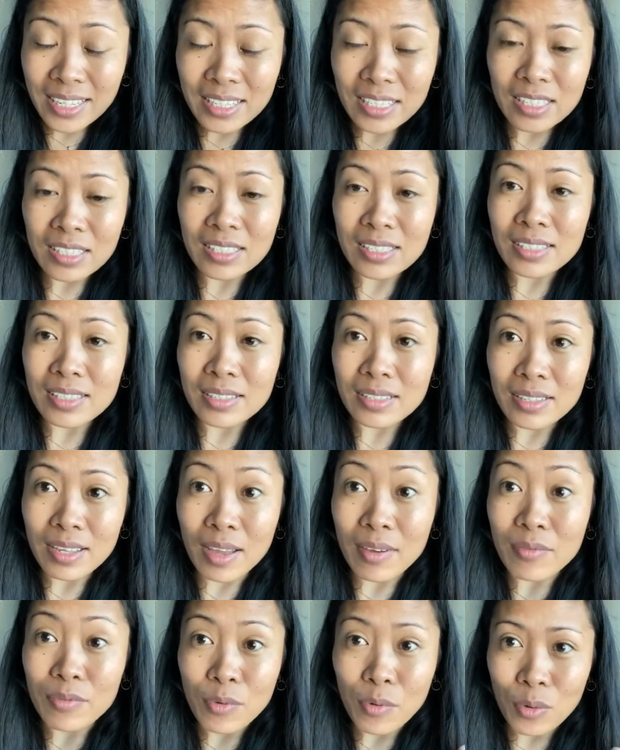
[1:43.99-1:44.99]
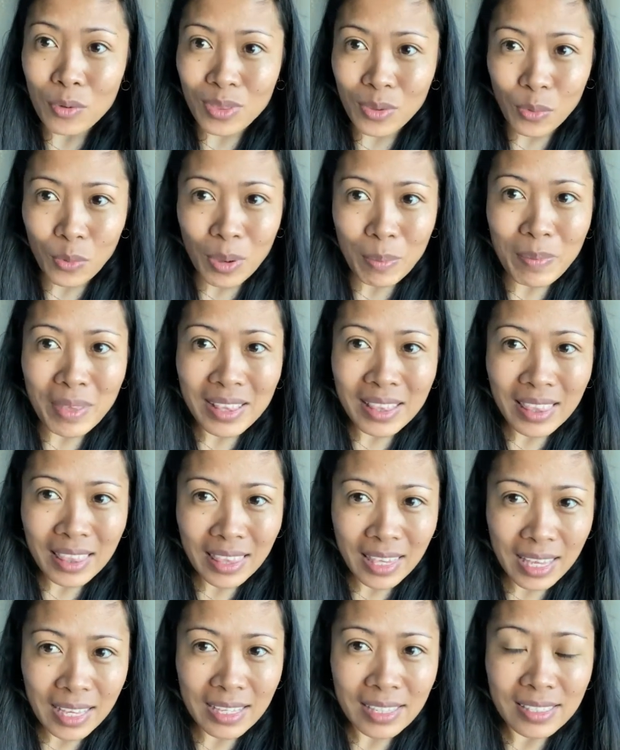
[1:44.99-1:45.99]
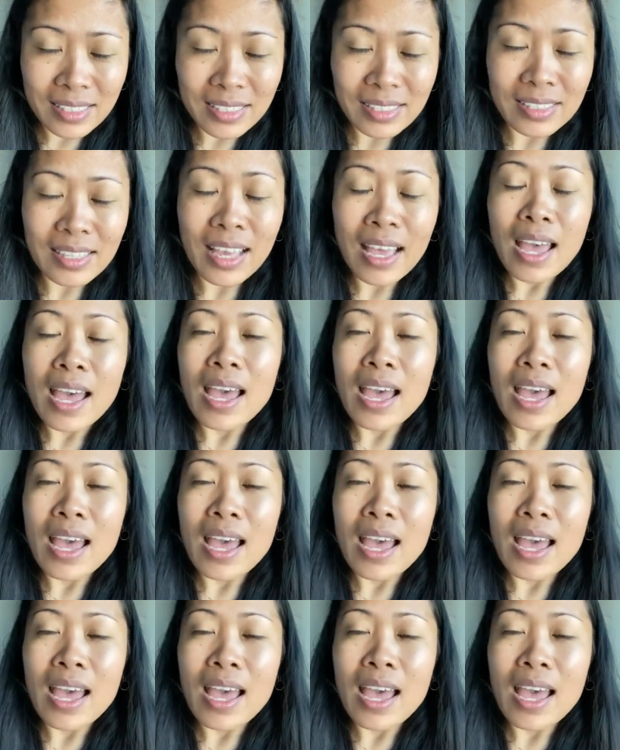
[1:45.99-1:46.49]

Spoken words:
It's for the women things.